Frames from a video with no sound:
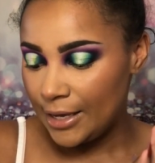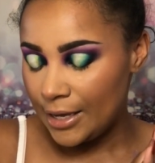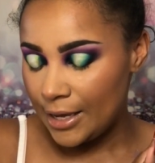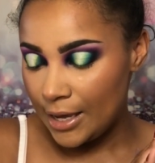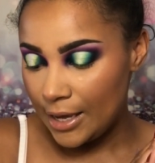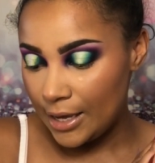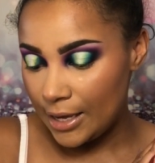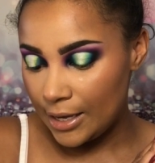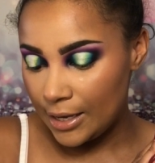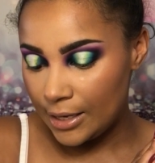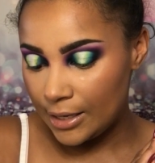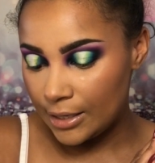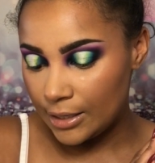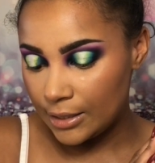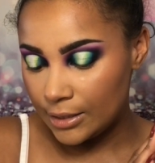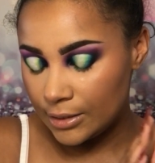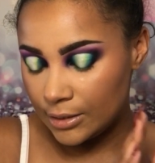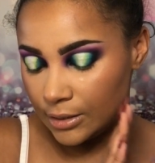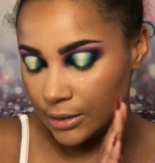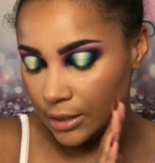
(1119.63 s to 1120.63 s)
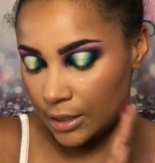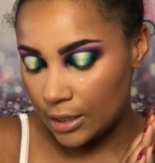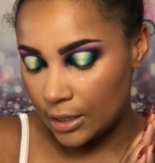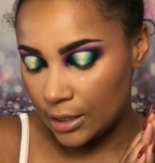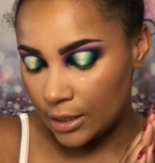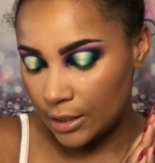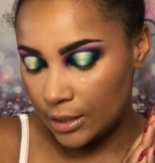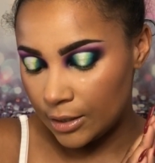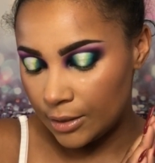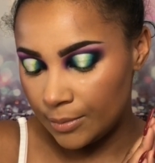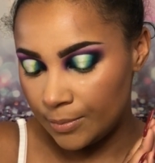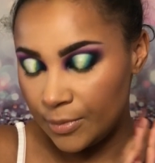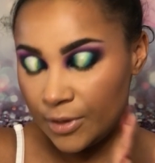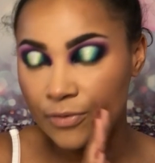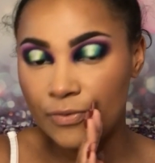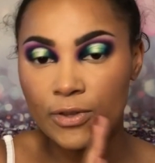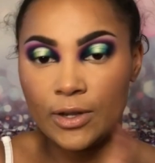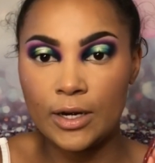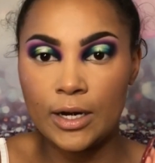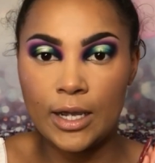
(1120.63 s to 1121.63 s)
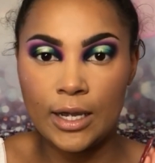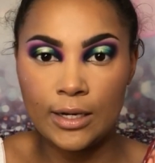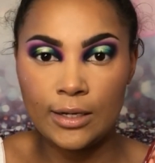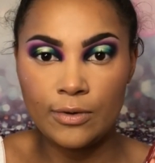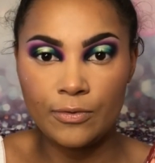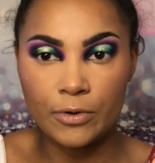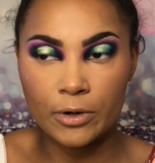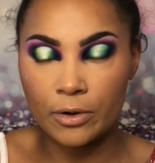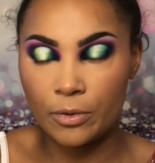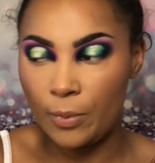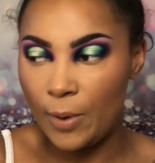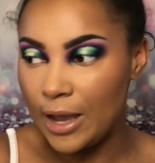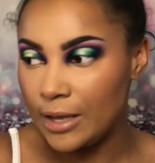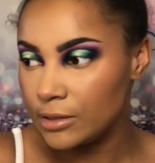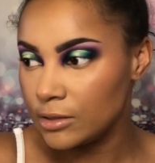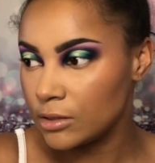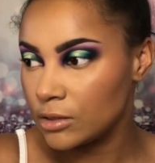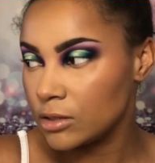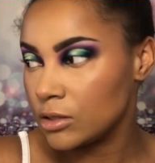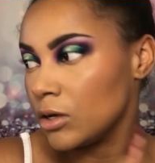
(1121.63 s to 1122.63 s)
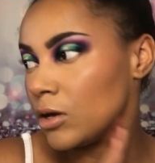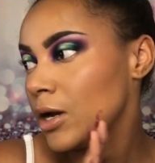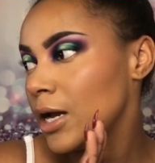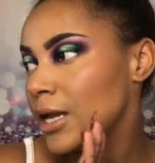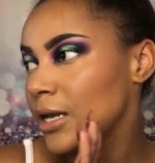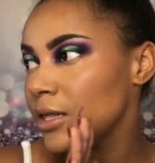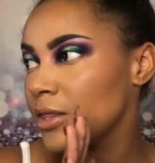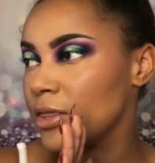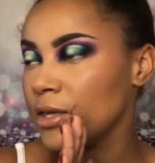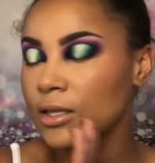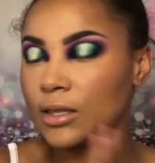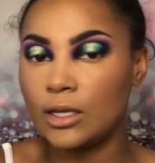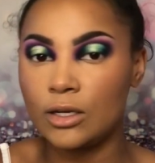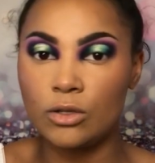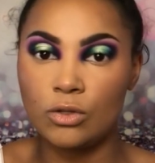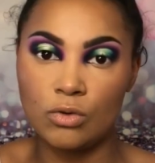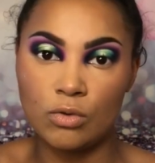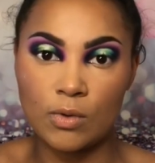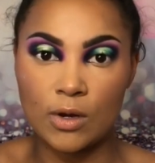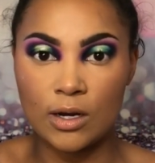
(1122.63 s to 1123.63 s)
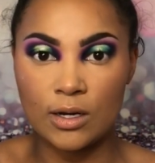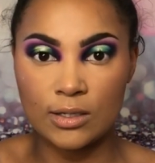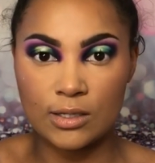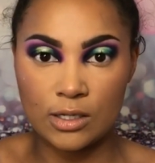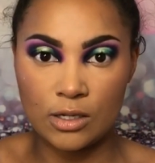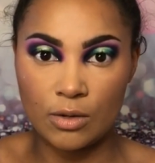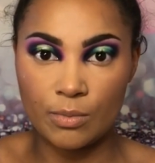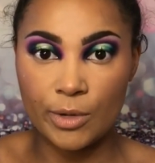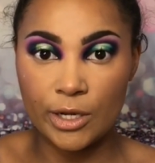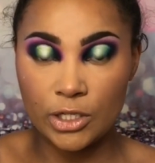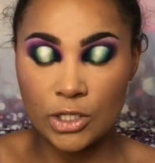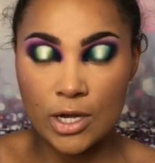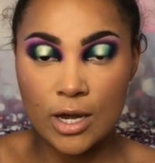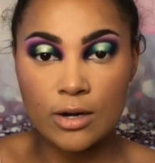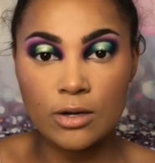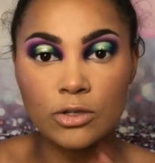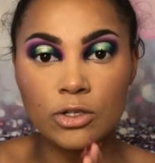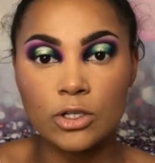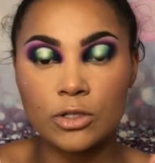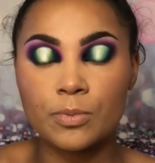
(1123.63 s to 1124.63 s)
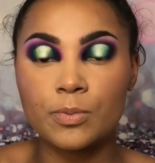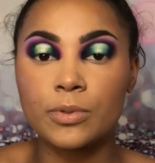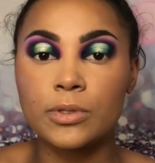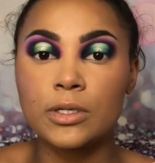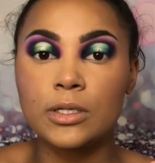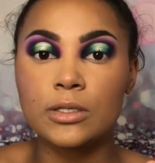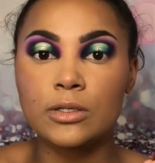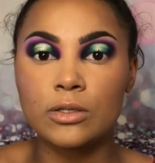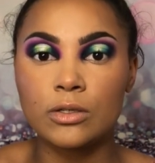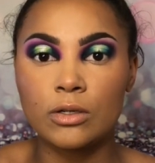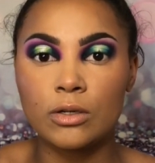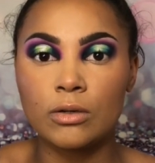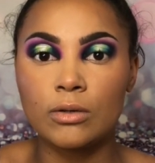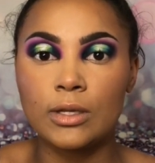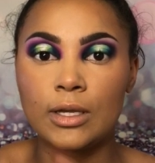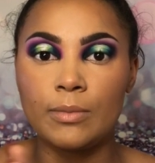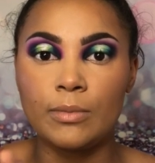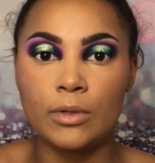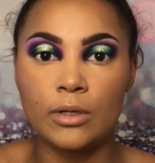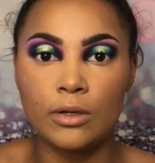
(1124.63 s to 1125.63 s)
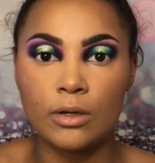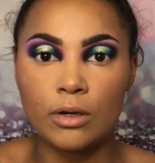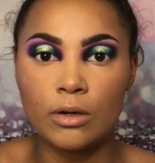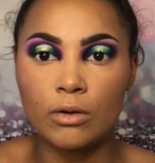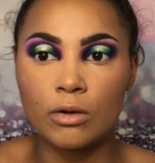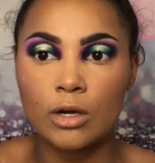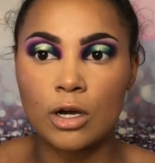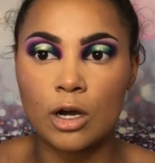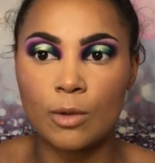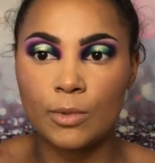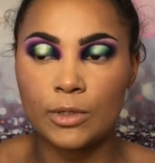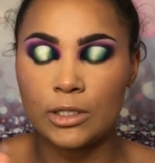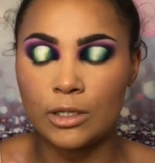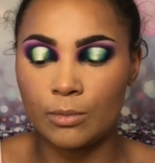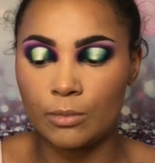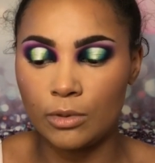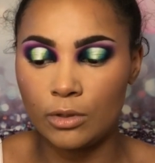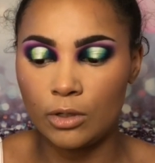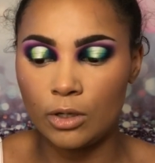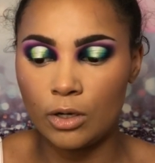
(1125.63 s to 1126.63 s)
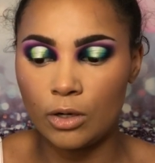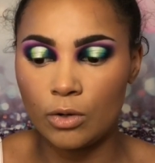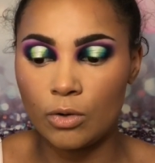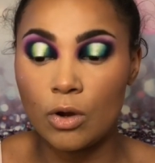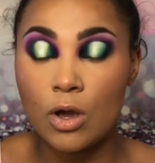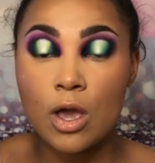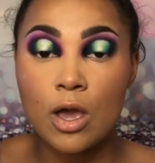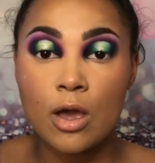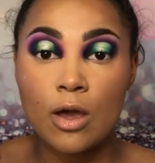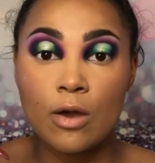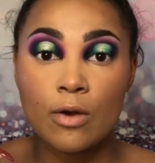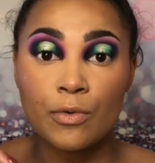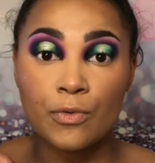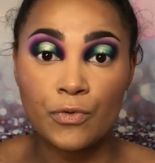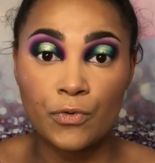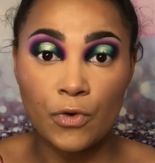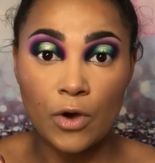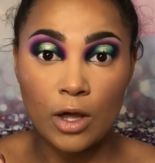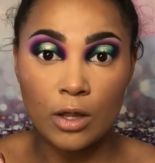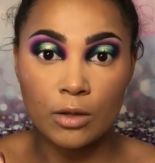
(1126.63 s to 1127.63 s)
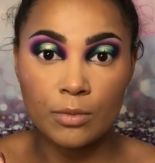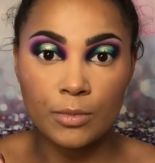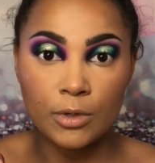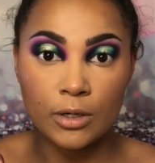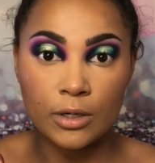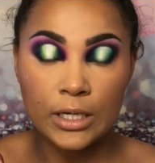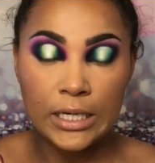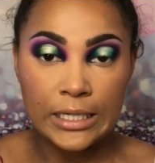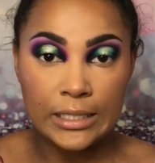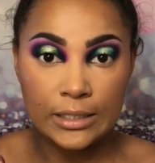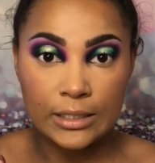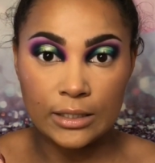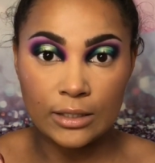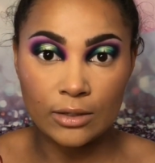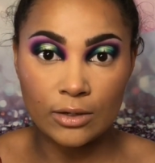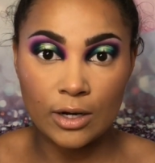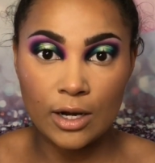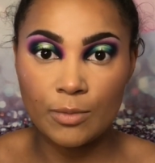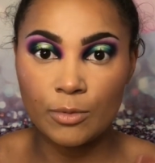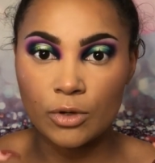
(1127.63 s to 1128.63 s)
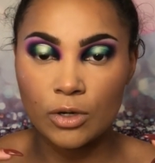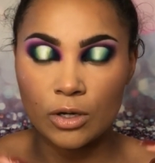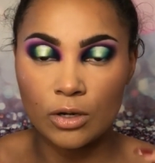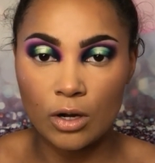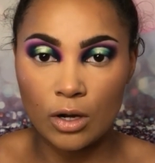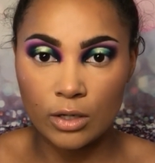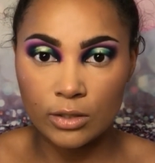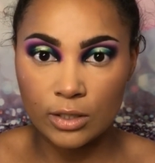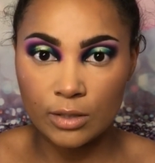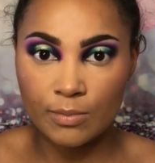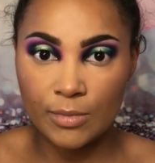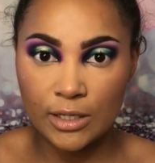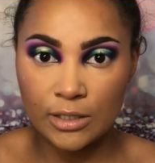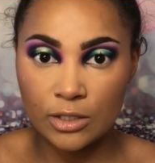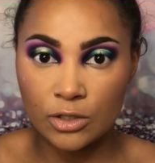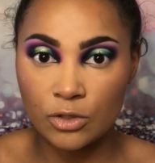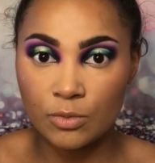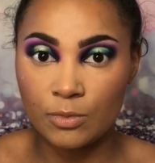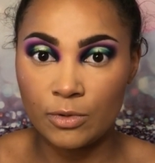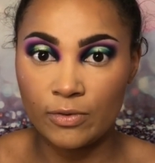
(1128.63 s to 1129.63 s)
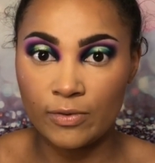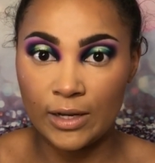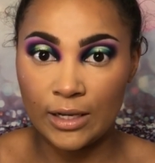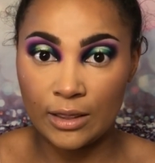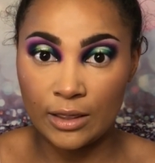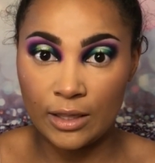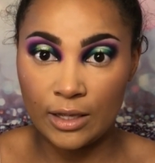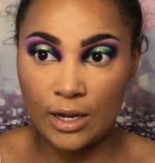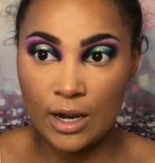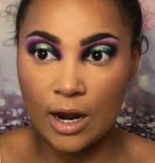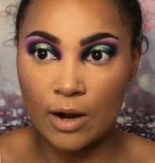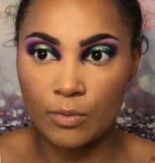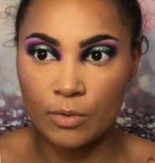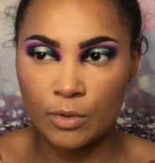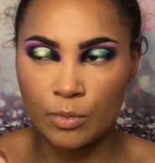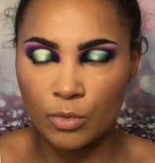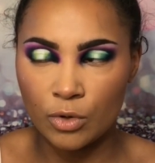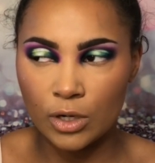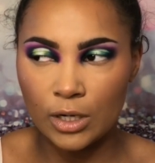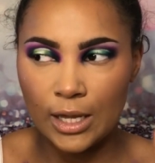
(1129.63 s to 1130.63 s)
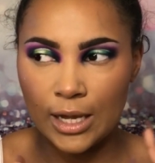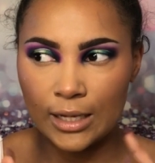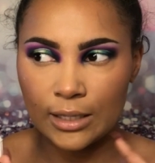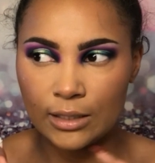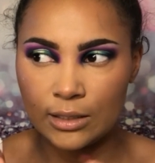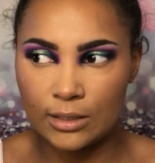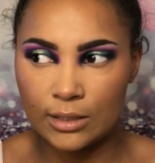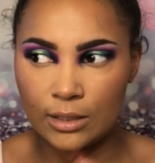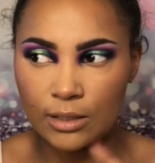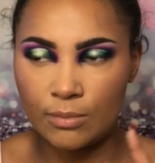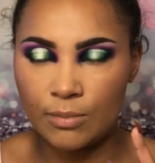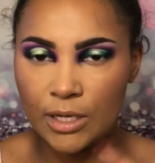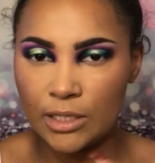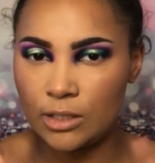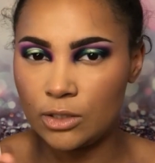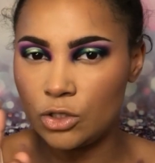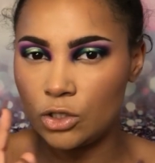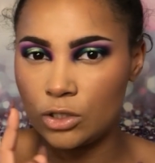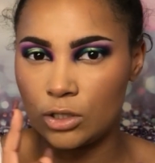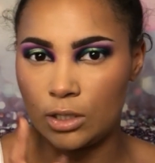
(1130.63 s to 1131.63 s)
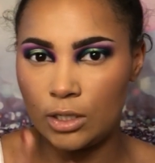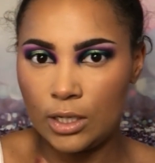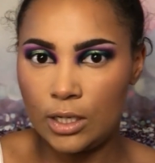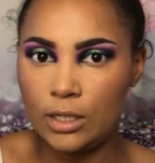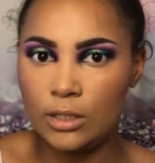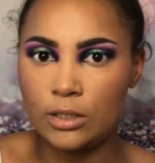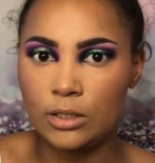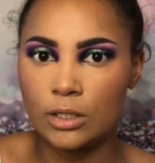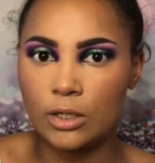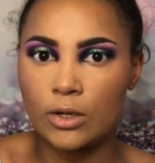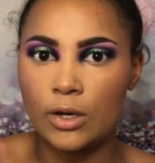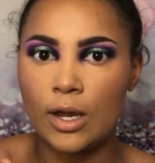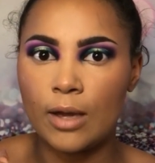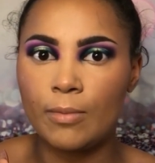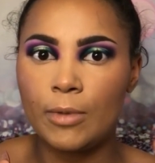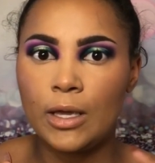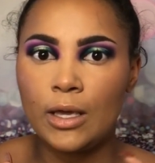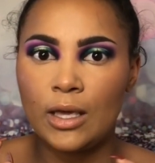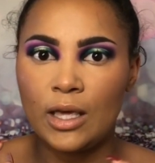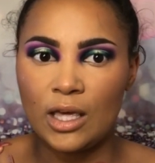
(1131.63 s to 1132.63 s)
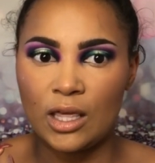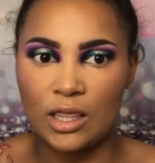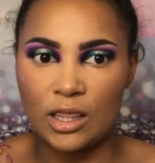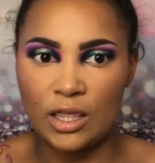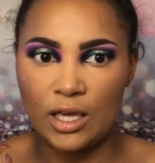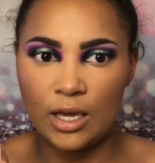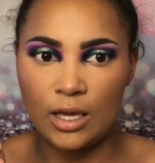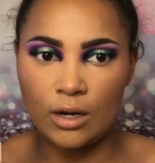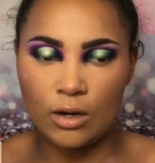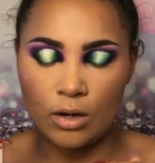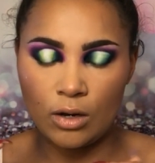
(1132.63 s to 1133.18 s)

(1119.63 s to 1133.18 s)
And if there are any requests or anything that you want to see on my channel, just please, you know, let me know, comment down below. Follow me on Instagram. You can also message me right there. I will more likely see the messages on Instagram than